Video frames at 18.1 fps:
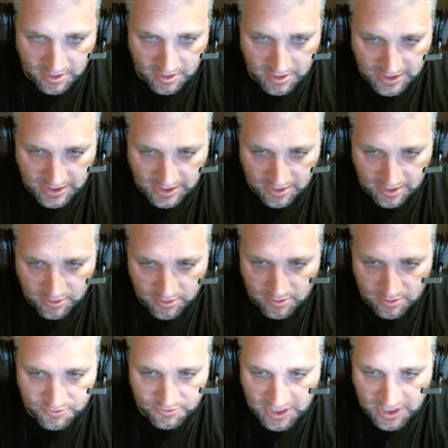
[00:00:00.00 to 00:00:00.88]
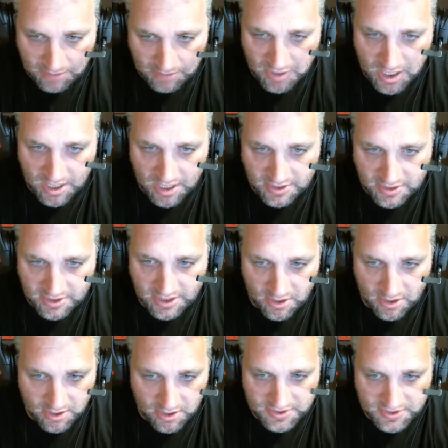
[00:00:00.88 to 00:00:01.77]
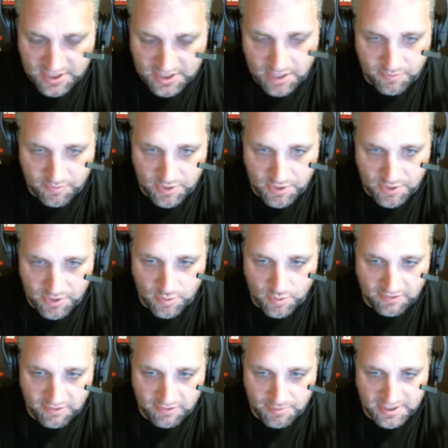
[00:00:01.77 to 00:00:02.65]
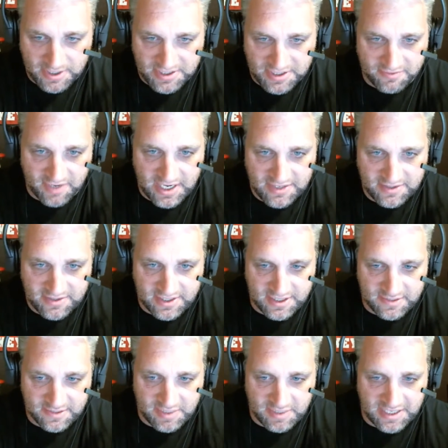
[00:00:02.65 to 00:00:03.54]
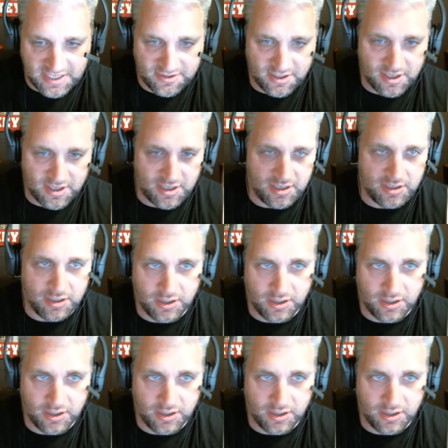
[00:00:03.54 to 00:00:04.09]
click a little checkbox and all of a sudden it would know where everybody's device is based on,